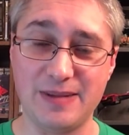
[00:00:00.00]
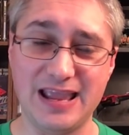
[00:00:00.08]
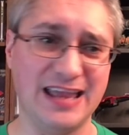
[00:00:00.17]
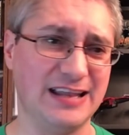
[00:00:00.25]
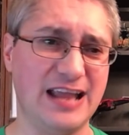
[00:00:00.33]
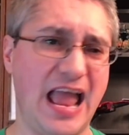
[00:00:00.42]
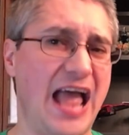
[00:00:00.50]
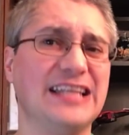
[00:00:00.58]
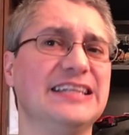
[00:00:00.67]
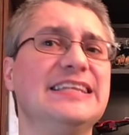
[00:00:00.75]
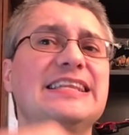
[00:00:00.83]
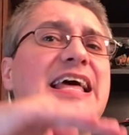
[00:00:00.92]
in
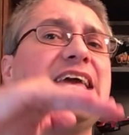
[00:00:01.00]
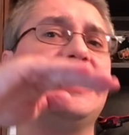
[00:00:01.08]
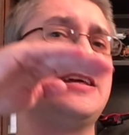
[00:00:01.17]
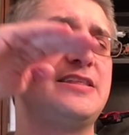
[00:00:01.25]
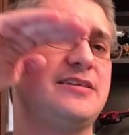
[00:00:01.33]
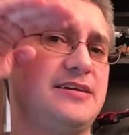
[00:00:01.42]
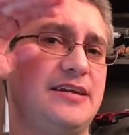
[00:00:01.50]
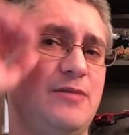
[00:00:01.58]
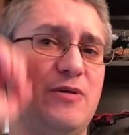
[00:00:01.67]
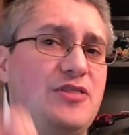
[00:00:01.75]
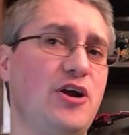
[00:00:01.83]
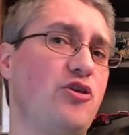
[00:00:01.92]
at length
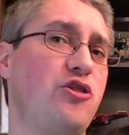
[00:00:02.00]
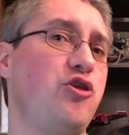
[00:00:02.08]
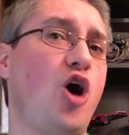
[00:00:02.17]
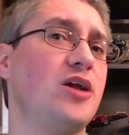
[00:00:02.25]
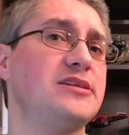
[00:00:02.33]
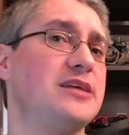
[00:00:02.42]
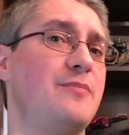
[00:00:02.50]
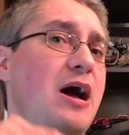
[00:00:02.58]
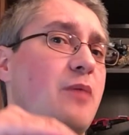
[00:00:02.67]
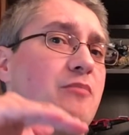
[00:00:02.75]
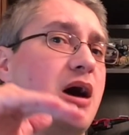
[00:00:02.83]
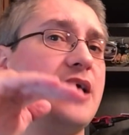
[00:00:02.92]
with their thoughts
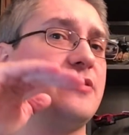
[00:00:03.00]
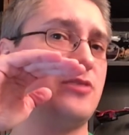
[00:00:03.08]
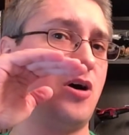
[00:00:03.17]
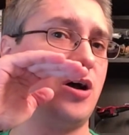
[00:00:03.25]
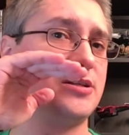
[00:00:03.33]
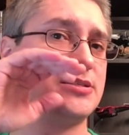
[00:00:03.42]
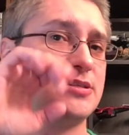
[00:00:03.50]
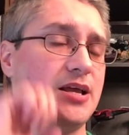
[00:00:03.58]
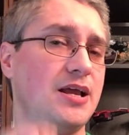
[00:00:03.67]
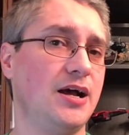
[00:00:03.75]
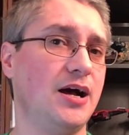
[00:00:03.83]
about my thoughts